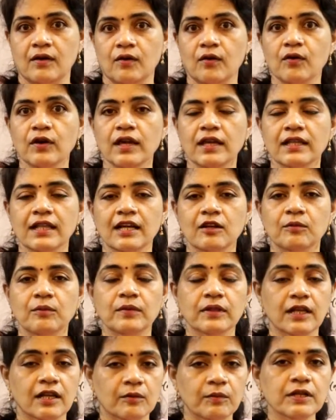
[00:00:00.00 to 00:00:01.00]
Okay,
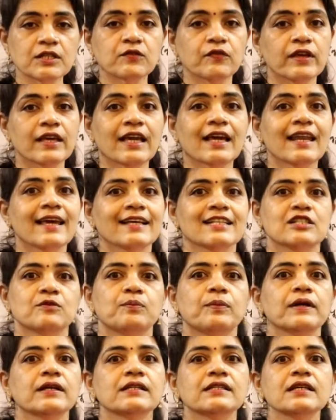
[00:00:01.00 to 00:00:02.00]
that means we can
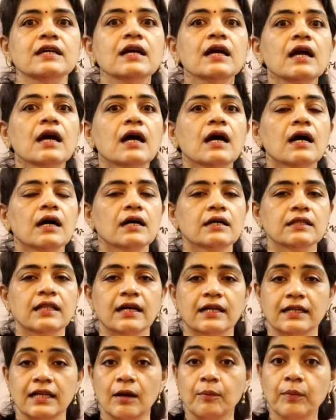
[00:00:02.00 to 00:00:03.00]
expect
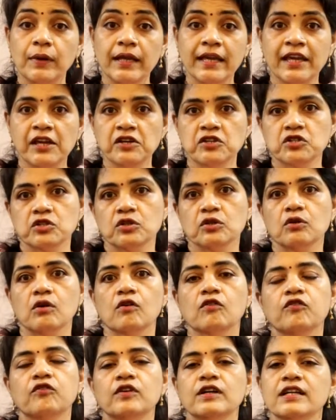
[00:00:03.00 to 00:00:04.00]
that application
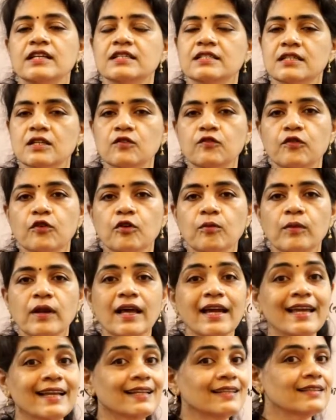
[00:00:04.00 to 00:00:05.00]
of distance
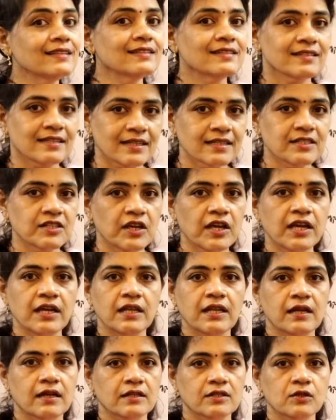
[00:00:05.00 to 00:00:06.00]
formula in such
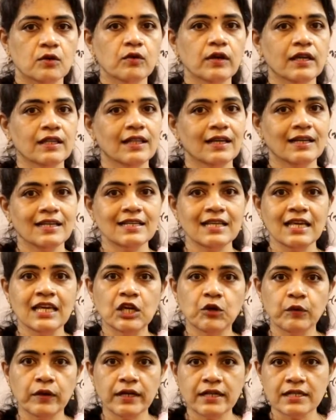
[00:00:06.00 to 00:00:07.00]
areas. Okay, that is
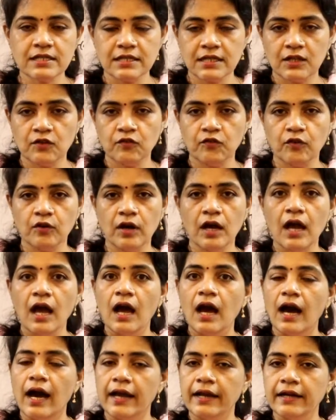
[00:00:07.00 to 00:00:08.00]
equidistant for
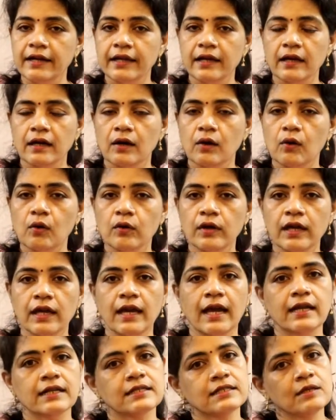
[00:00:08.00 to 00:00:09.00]
idea. Okay,
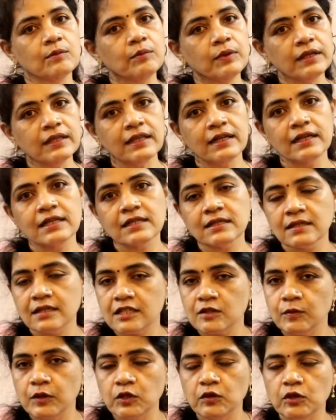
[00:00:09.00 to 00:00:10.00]
and simply the
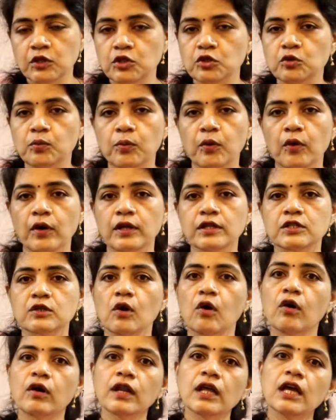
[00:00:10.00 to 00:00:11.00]
distance between 2 points,
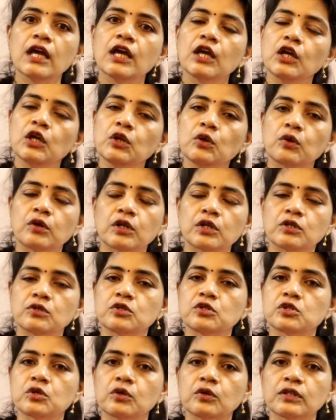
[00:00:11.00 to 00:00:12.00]
or in order to
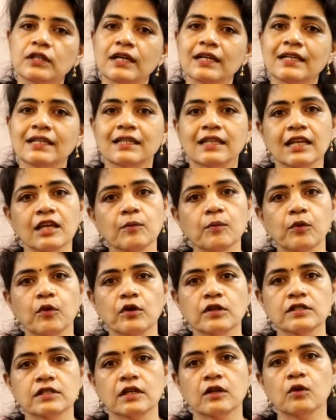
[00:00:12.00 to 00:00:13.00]
show that 3
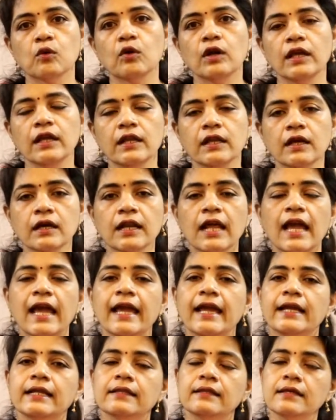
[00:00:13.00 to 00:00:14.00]
points are collinear.
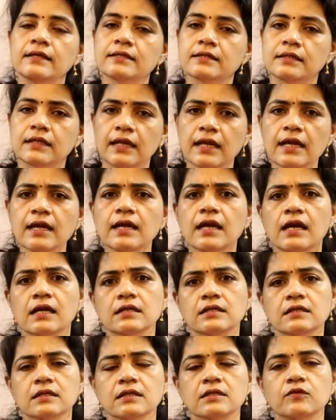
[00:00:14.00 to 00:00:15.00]
In these 3
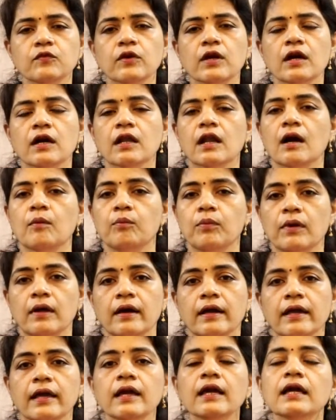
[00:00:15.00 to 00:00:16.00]
cases we are
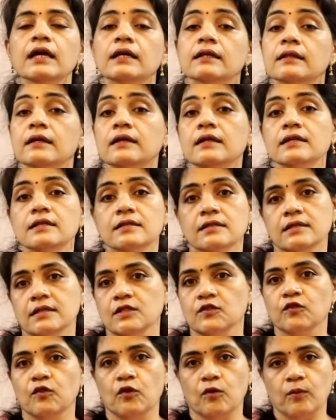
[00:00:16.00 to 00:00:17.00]
applying the
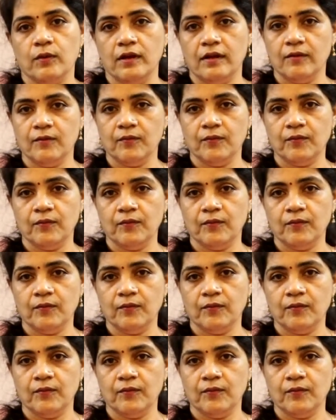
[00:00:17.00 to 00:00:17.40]
distance formula.